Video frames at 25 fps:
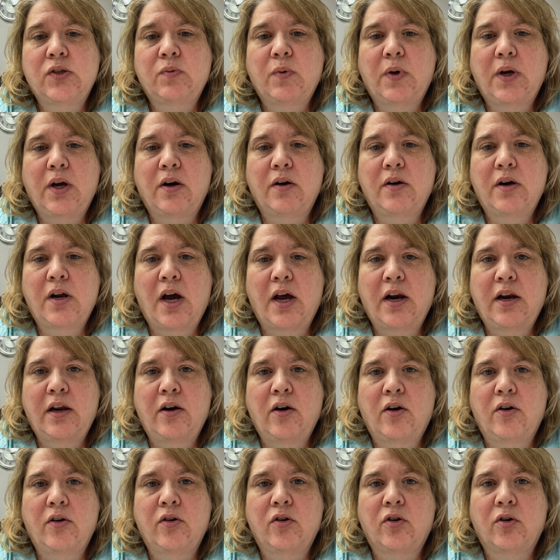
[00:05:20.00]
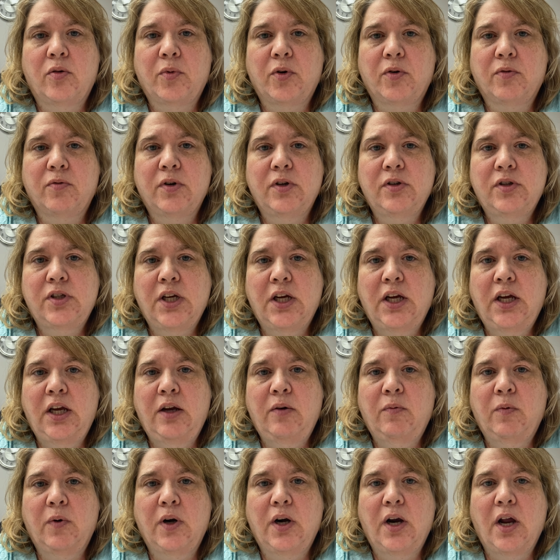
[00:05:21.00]
we are not in our normal
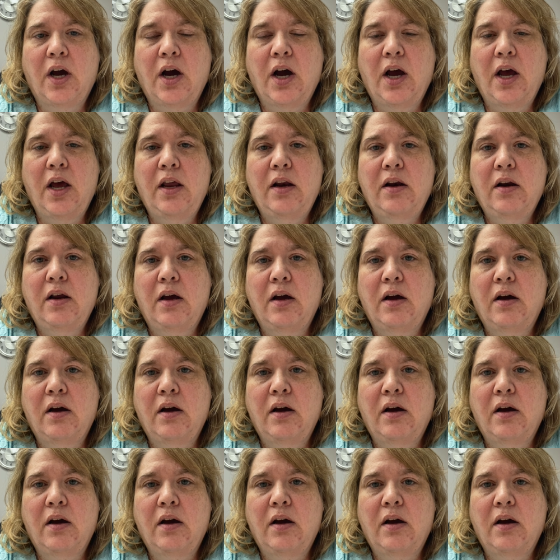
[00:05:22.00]
routine. We're not